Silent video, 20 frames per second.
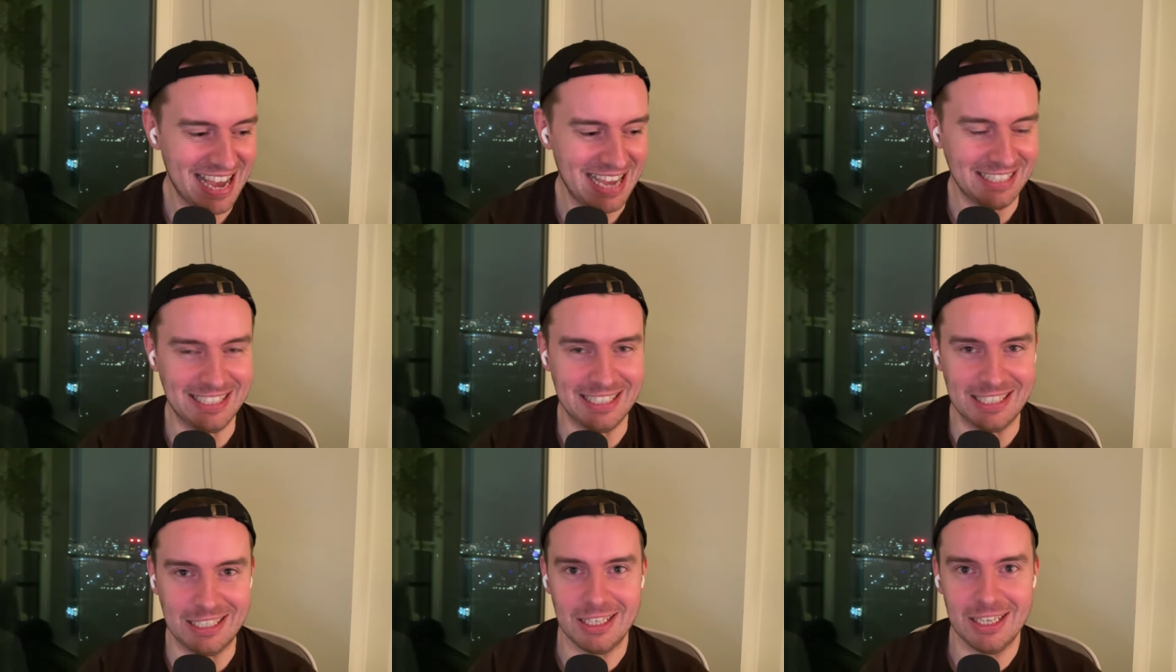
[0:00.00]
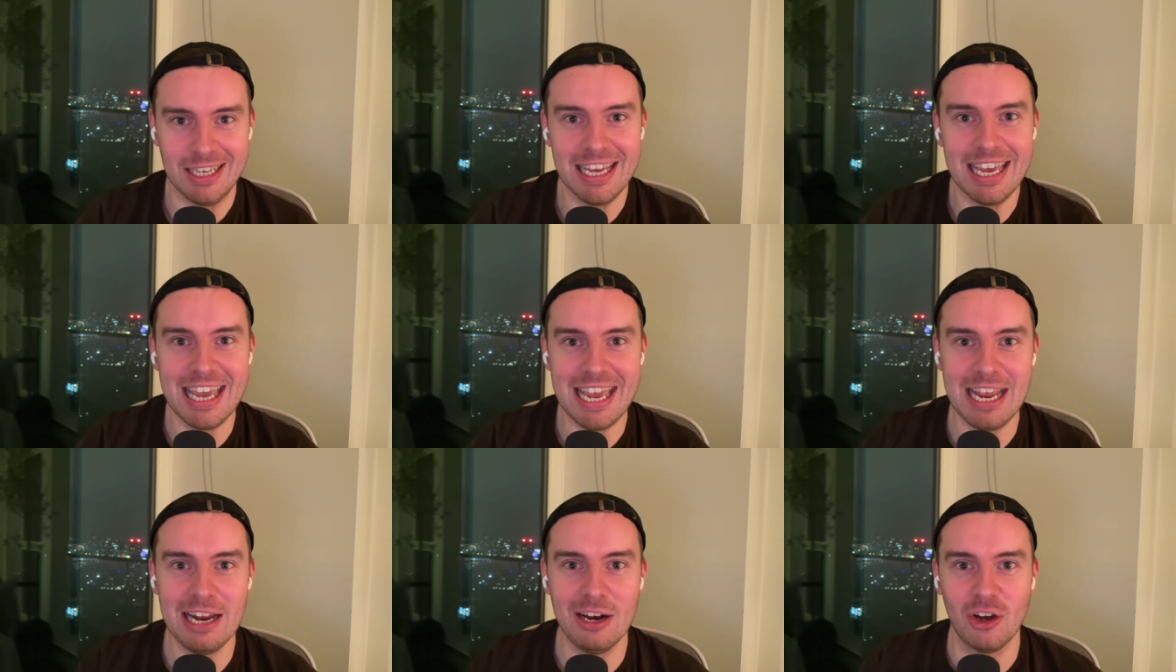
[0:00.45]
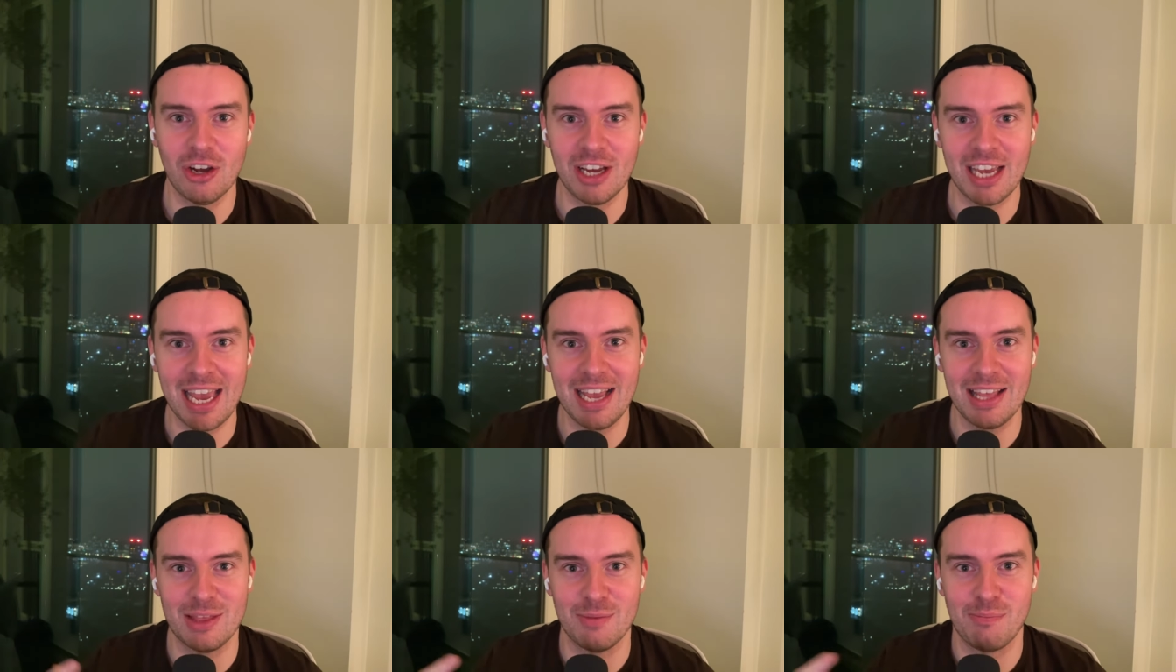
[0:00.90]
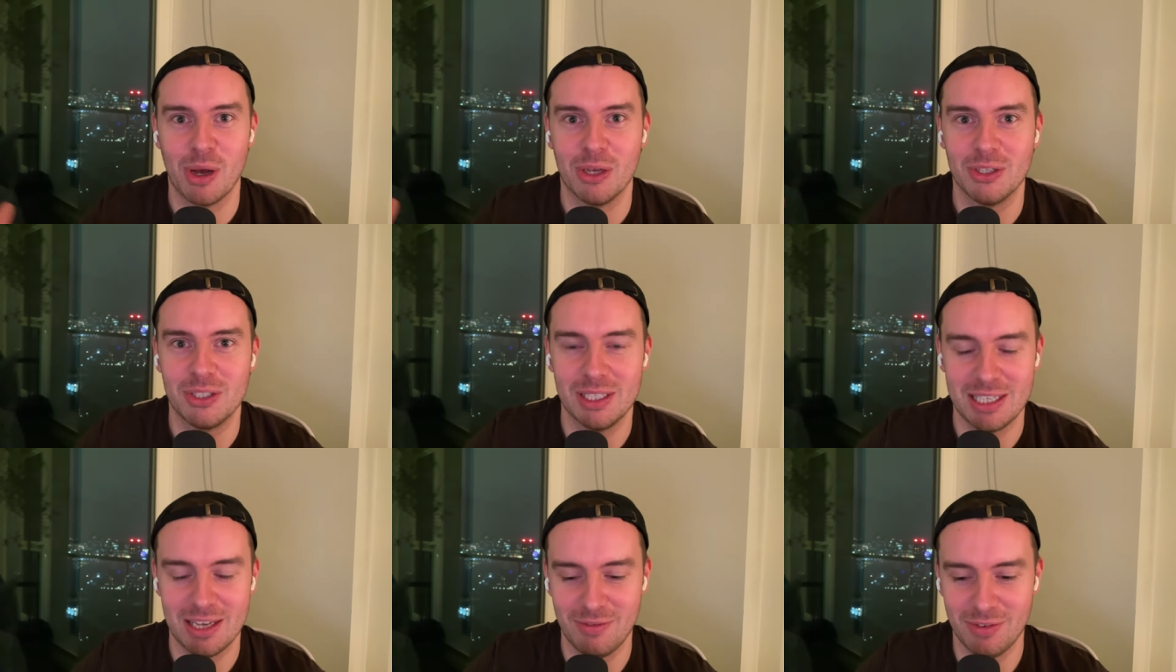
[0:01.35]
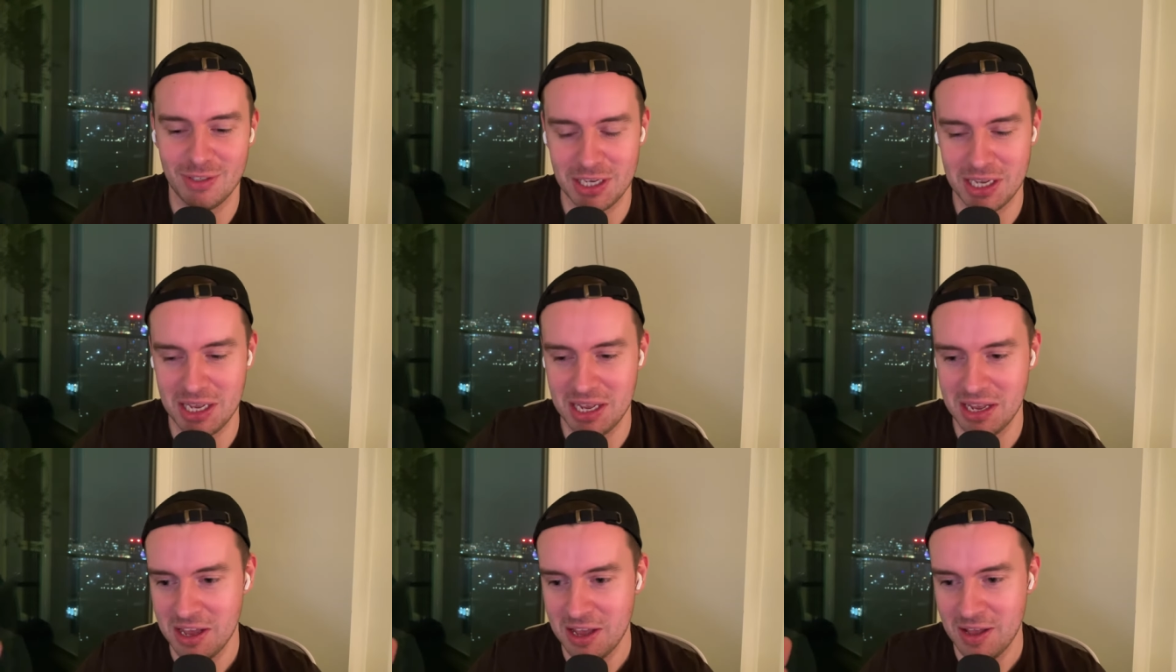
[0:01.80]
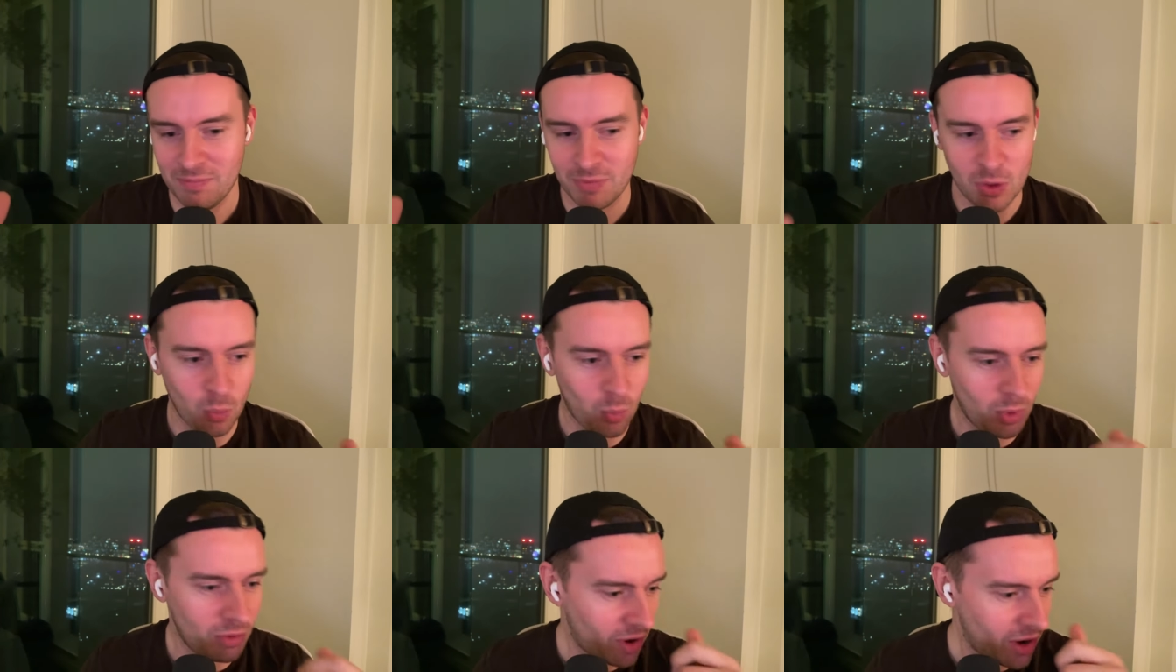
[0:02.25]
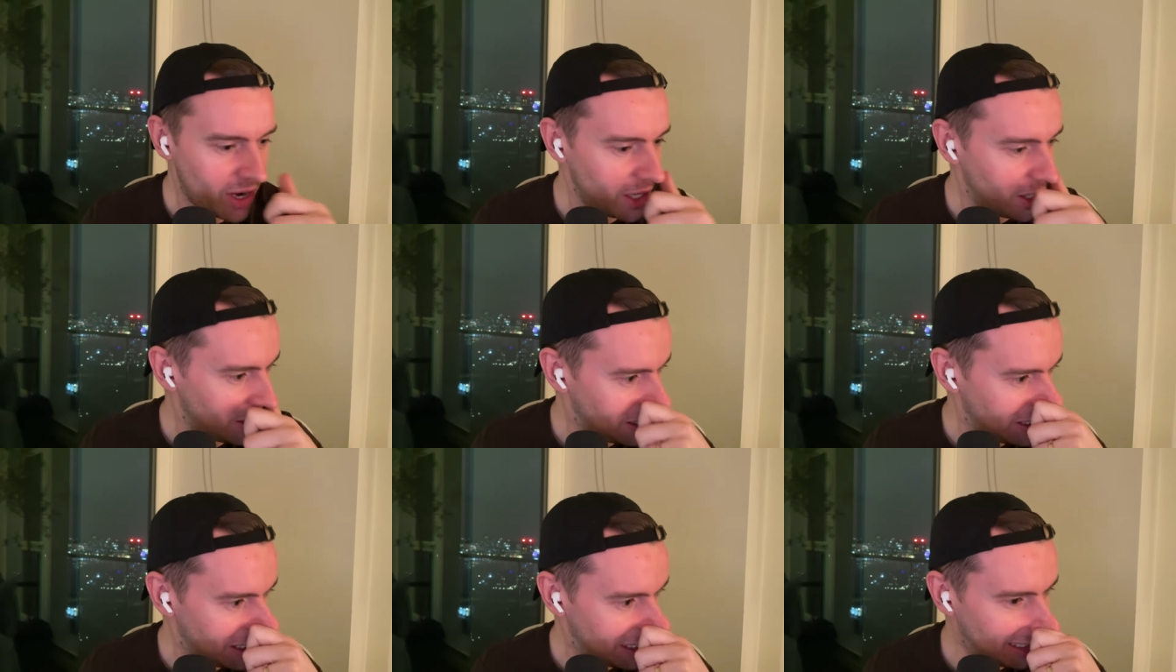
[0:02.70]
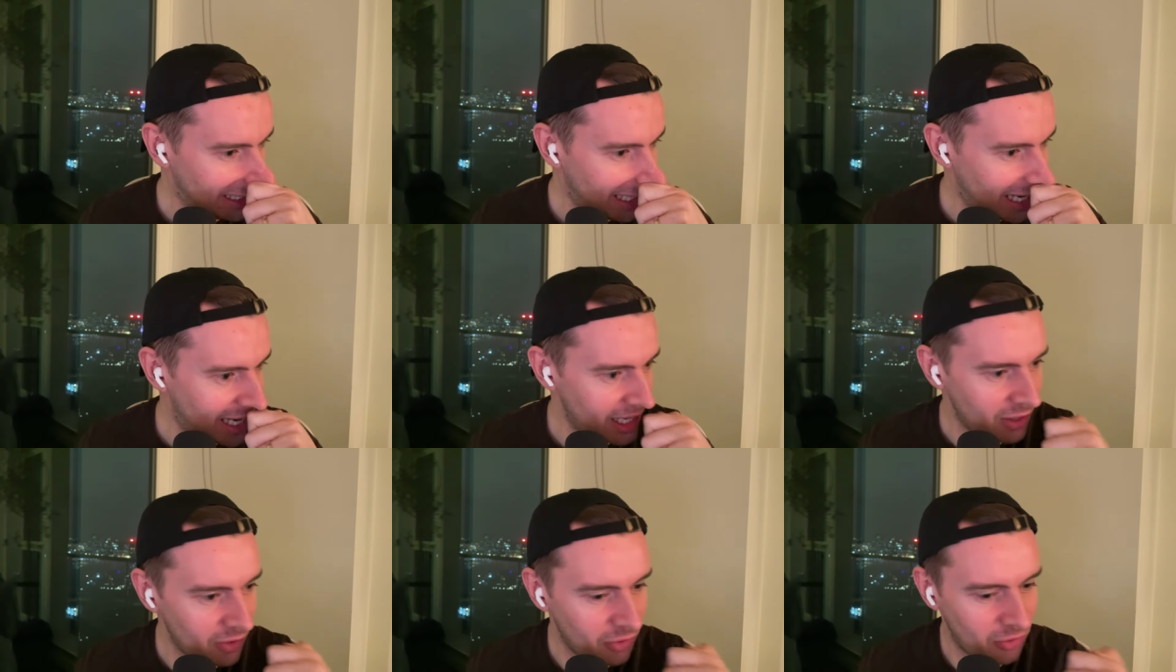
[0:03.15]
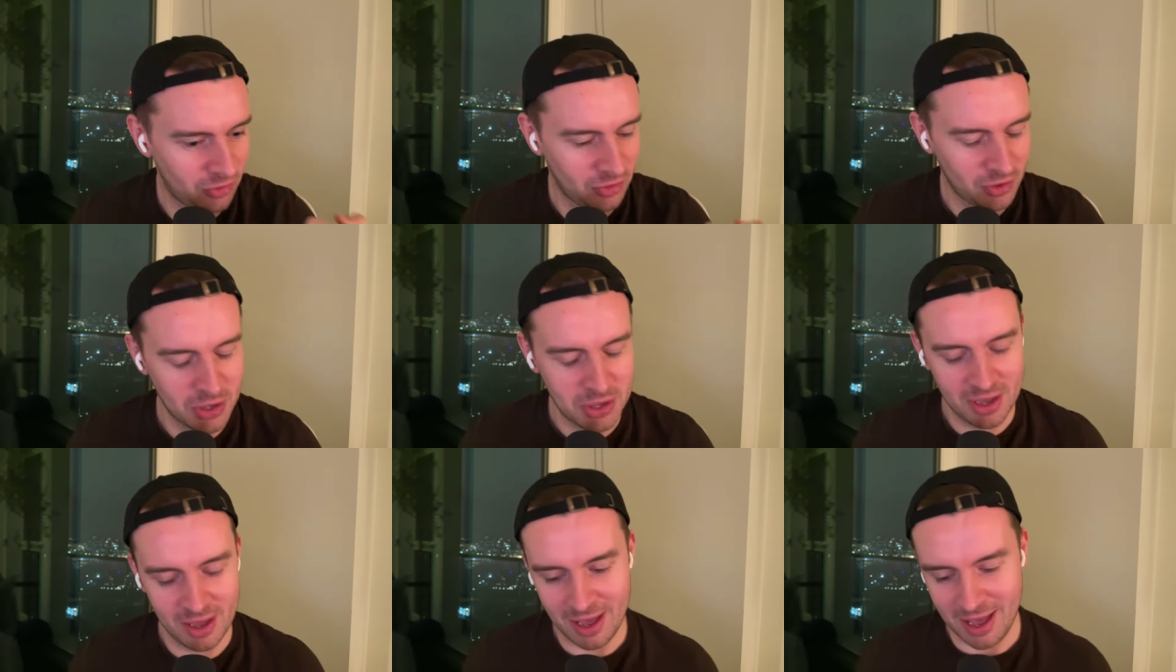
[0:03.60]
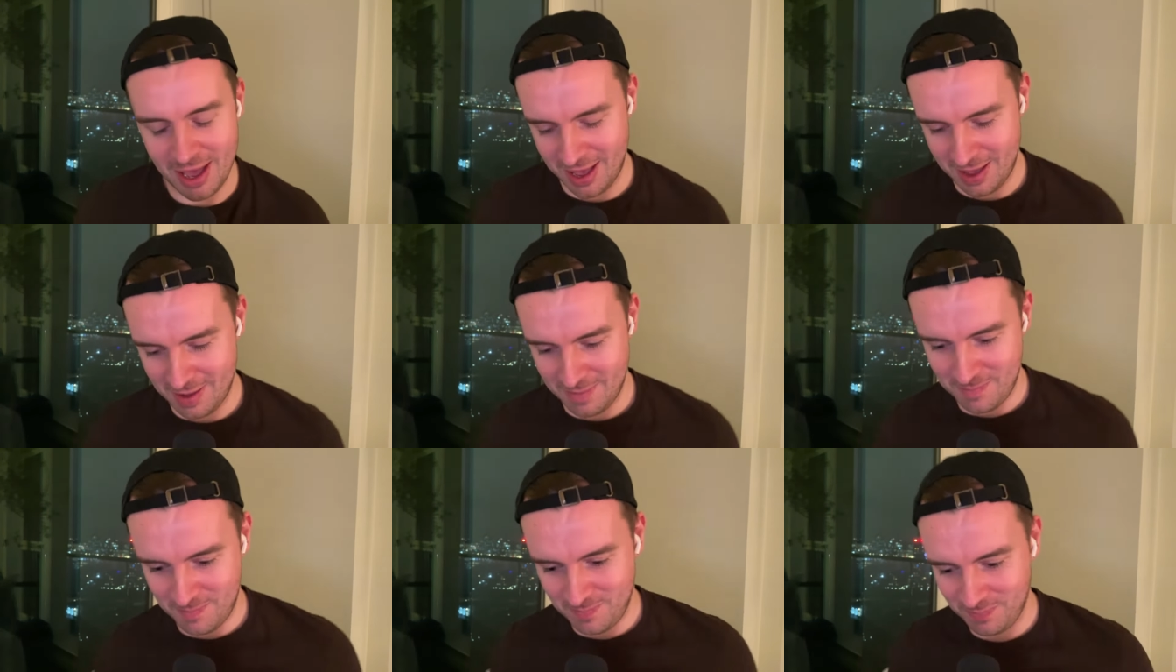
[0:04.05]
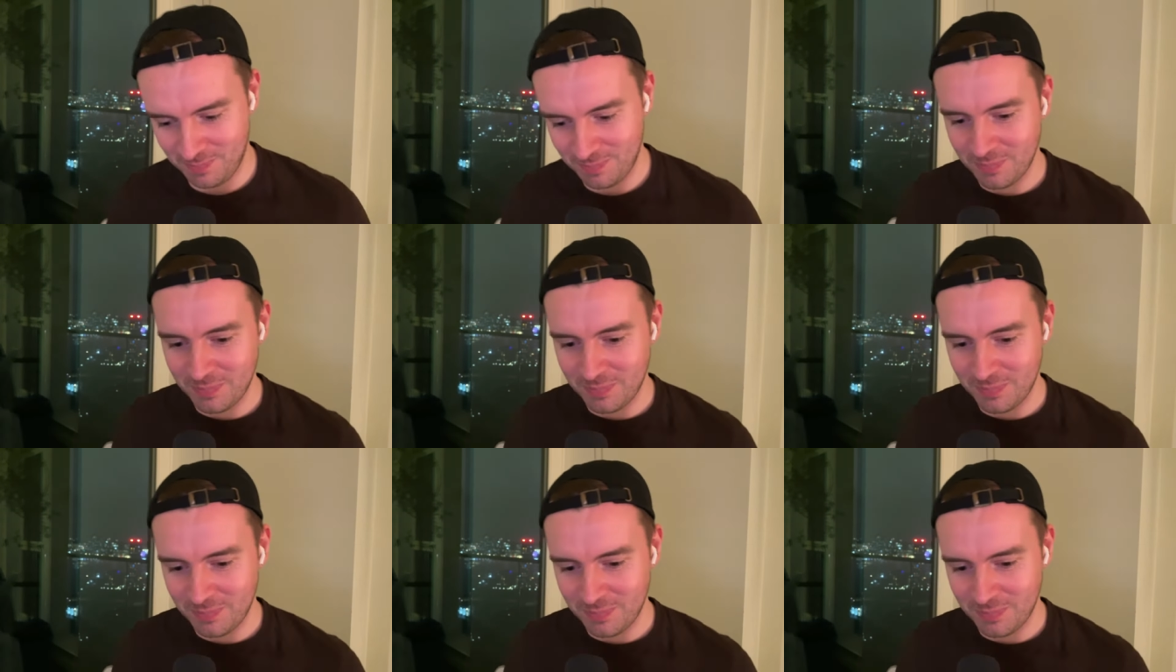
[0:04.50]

To elongate the positivity, we're very good in life. Um,